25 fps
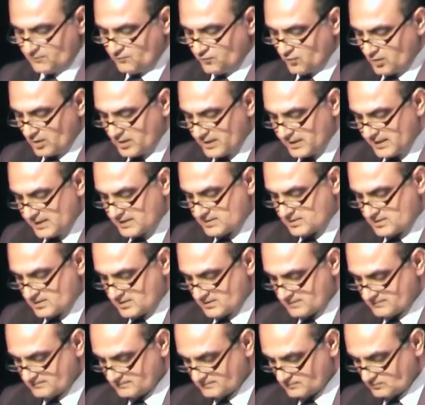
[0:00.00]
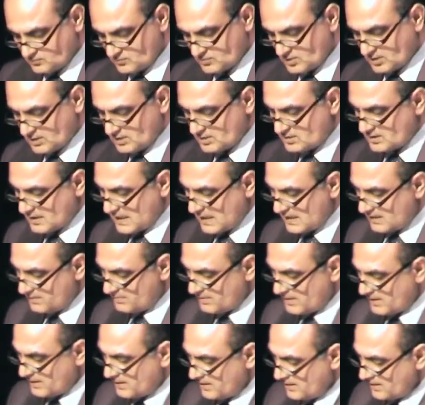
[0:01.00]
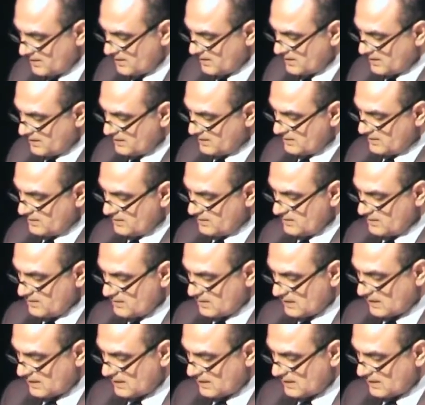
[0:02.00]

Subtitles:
They forget that the Taliban and